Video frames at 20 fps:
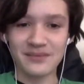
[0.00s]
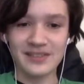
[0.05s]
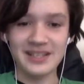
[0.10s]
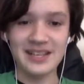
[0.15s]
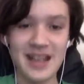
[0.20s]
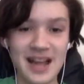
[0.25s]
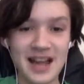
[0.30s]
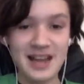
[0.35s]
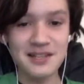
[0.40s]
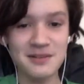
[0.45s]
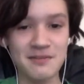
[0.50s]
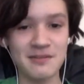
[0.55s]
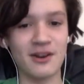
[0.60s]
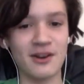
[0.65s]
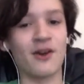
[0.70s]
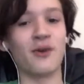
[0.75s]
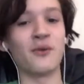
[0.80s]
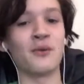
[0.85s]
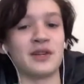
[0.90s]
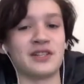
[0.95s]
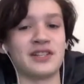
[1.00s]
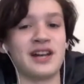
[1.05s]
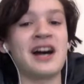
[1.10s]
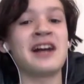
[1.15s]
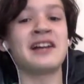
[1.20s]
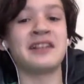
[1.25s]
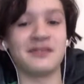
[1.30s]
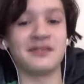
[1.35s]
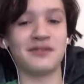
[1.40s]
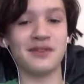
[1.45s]
He had to be always
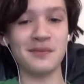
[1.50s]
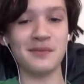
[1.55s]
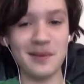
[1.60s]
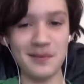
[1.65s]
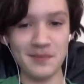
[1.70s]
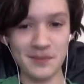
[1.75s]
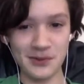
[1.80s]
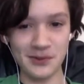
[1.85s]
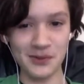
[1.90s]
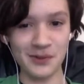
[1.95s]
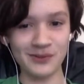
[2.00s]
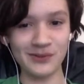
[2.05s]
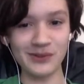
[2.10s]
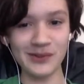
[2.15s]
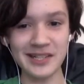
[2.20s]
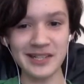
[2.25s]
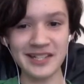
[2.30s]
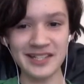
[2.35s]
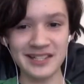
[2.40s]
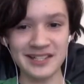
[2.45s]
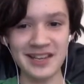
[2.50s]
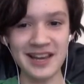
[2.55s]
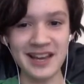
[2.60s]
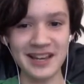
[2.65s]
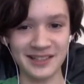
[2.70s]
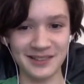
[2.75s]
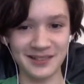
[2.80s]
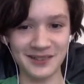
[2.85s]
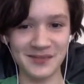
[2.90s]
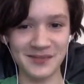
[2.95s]
hiding from him to avoid his
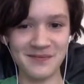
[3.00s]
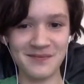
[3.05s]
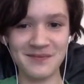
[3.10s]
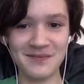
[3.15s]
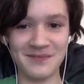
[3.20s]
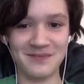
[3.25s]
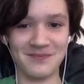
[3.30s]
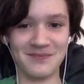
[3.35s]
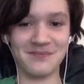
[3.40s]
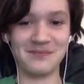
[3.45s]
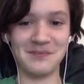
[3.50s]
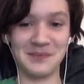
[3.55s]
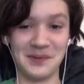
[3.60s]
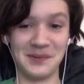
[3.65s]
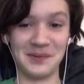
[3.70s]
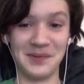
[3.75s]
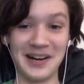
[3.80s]
death. But